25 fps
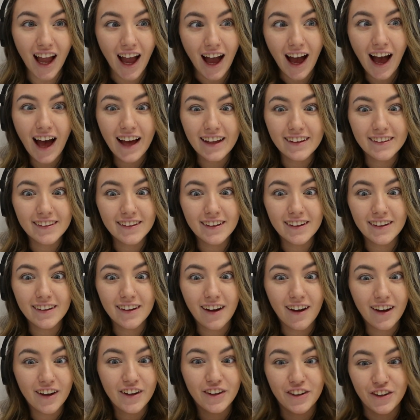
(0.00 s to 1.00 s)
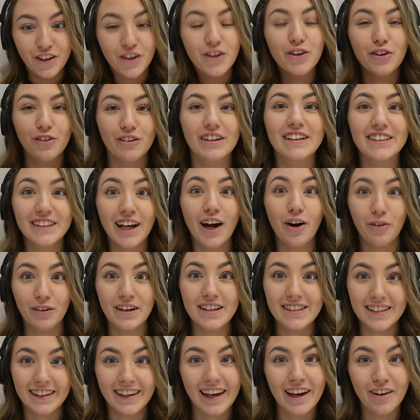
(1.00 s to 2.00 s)
and you can already tell when
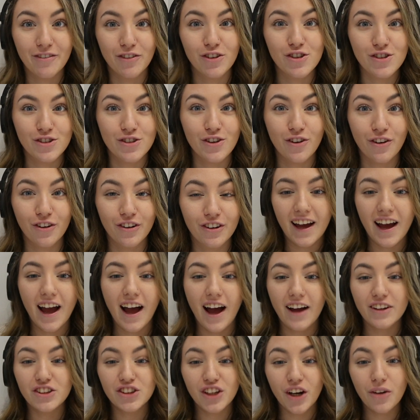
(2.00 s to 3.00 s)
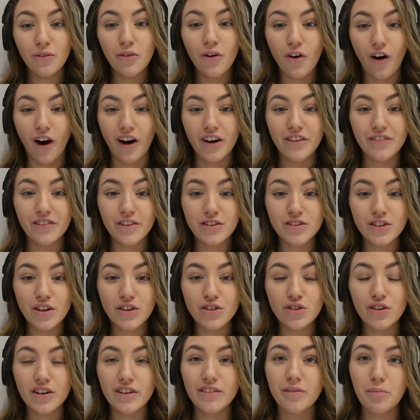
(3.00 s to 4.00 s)
it's a King Von song. And do you know what? I feel so
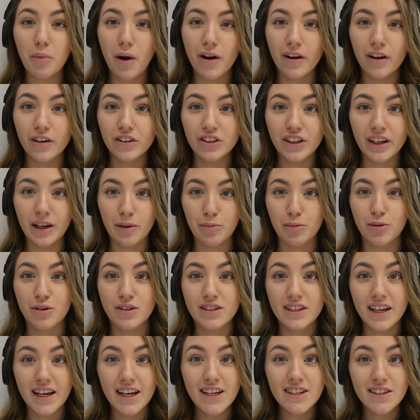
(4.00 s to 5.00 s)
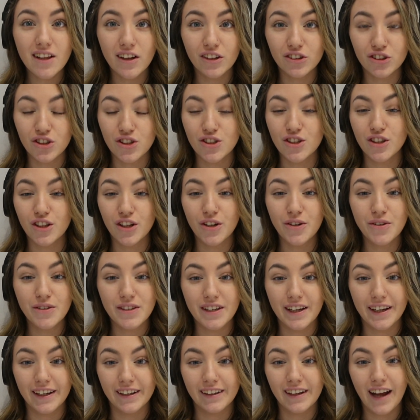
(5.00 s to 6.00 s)
sorry for Polo G because he's like just
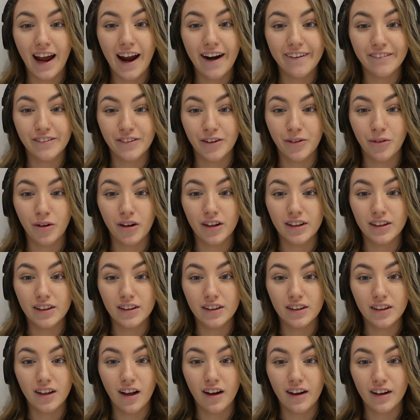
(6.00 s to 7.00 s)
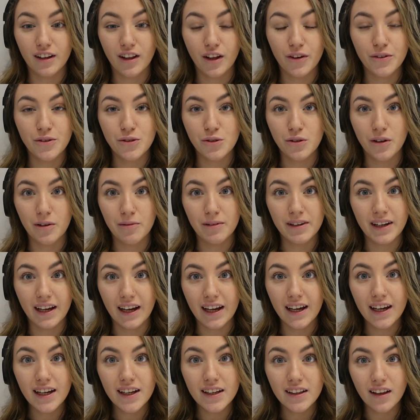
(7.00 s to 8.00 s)
losing everyone like close to him, isn't
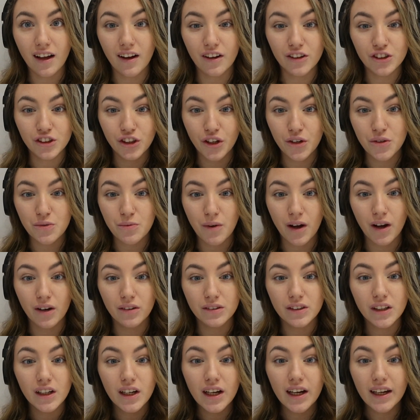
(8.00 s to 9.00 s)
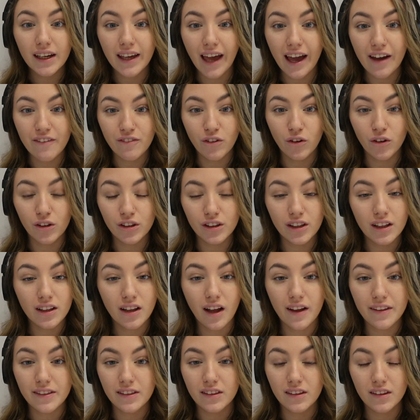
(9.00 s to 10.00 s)
he? Like Juice WRLD, King Von,
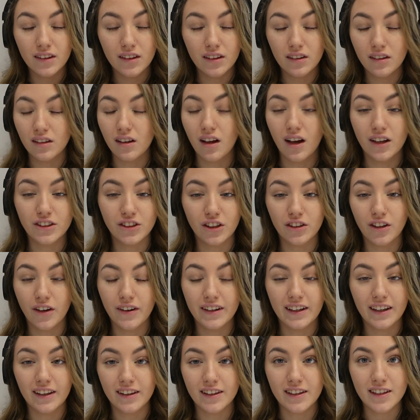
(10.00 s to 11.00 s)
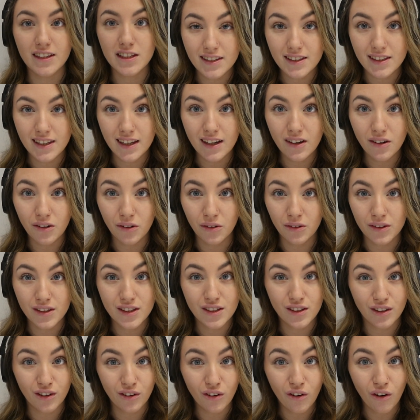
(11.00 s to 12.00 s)
like I don't know any others. Still,
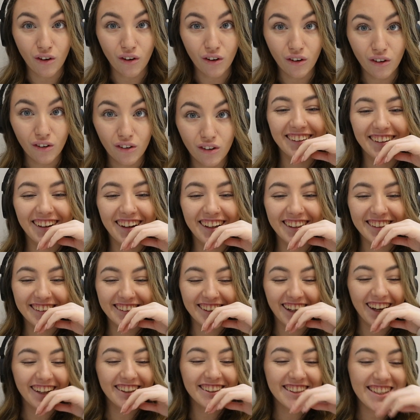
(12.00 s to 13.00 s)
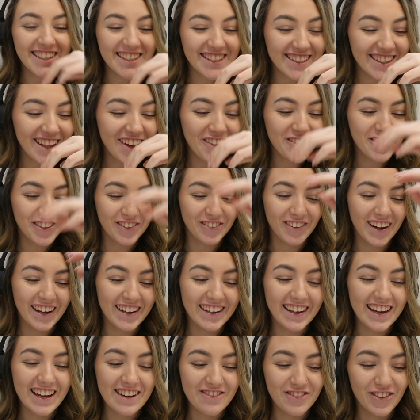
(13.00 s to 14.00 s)
it's a lot. I just love the way
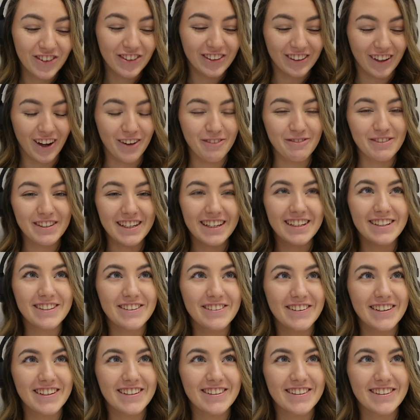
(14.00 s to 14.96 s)
King Von comes into a